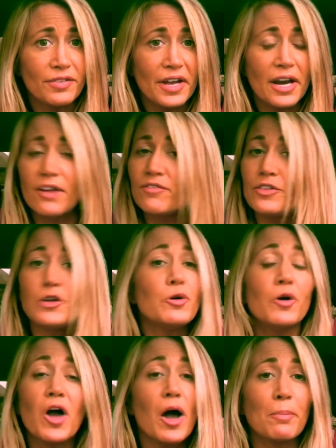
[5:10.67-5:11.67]
And if
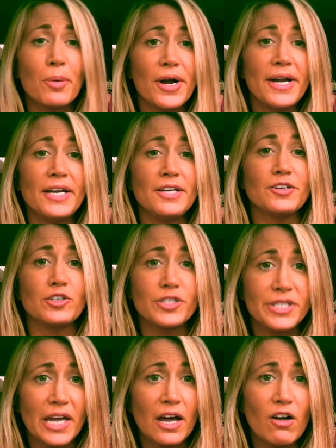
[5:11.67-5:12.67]
you're not branding
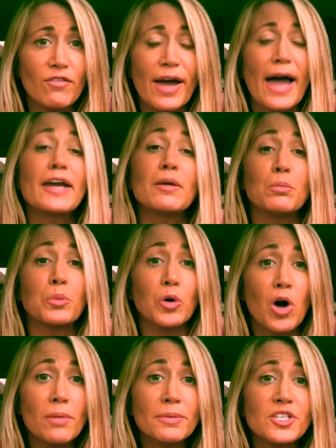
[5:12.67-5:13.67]
yourself, I can
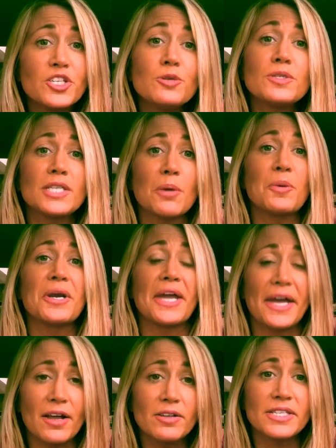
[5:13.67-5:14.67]
promise you someone
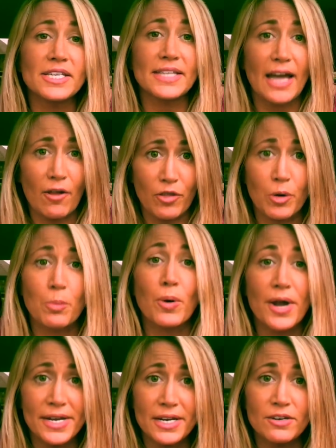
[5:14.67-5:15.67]
else is out there
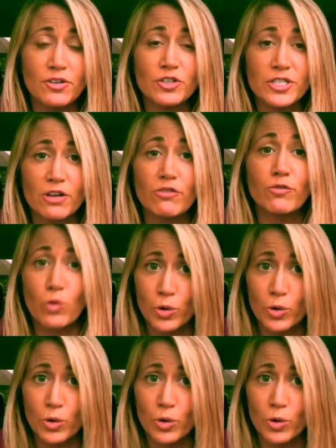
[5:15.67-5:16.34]
branding yourself for you.